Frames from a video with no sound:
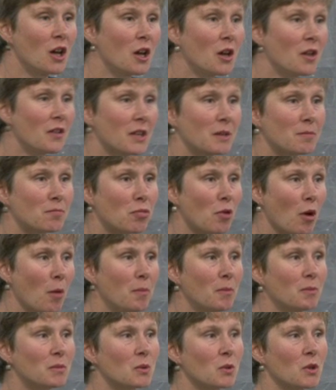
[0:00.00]
There's
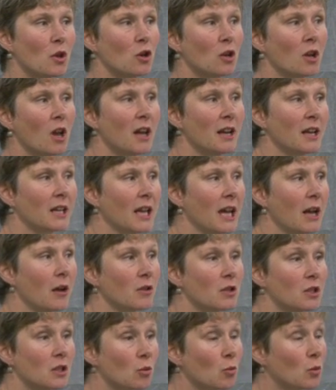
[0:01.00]
problems with online
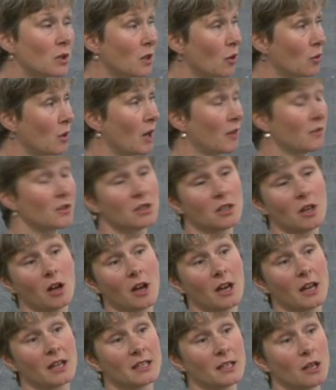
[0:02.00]
accounts that we don't have to
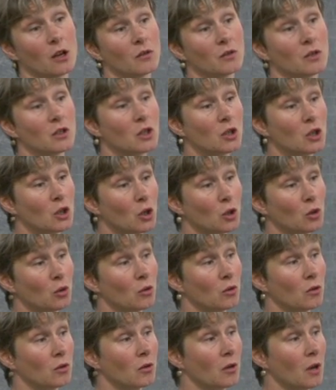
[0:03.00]
tie ourselves to
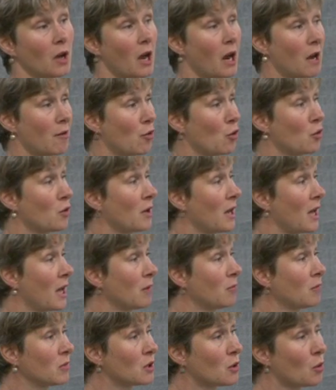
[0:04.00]
our own
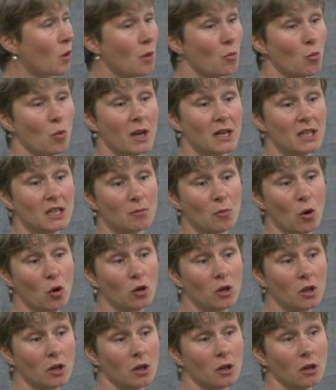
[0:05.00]
name. So I'm Wendy
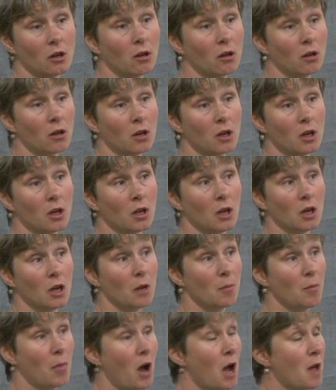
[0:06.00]
Moncur,
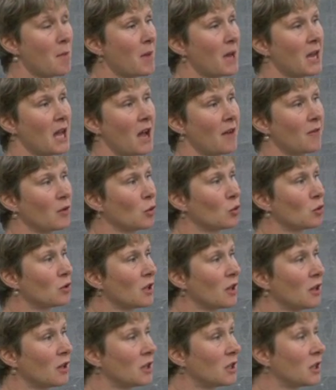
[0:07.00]
but I may have an
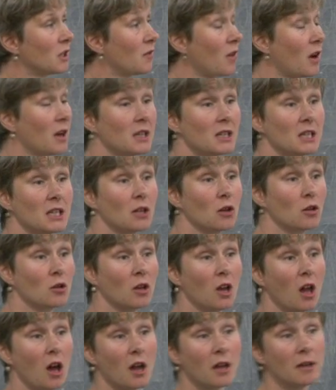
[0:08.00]
alternative ID
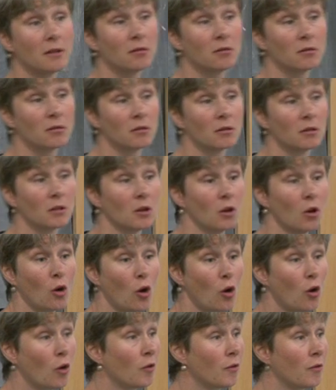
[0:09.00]
online
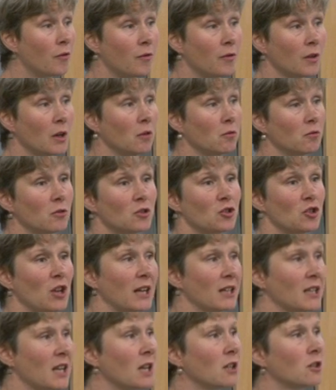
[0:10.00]
of,
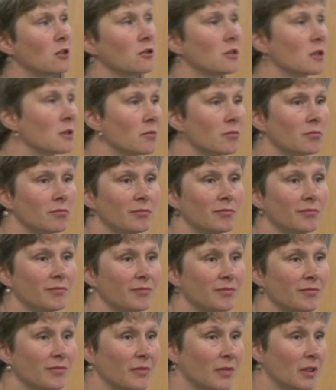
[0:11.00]
Jack Daniels.
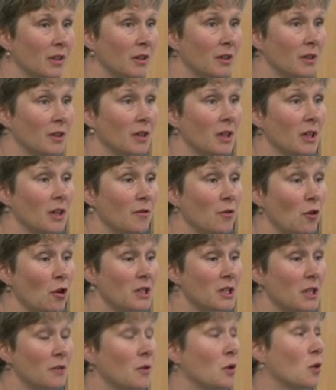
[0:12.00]
Very
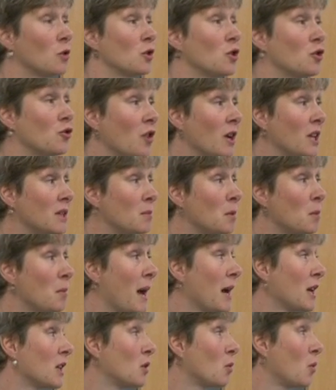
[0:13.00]
difficult to trace me
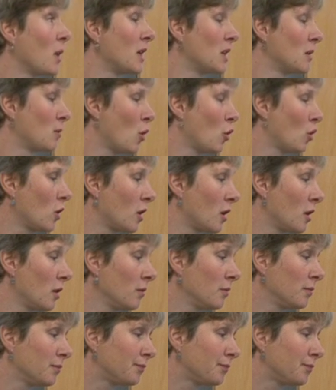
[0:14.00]
back to Wendy Moncur.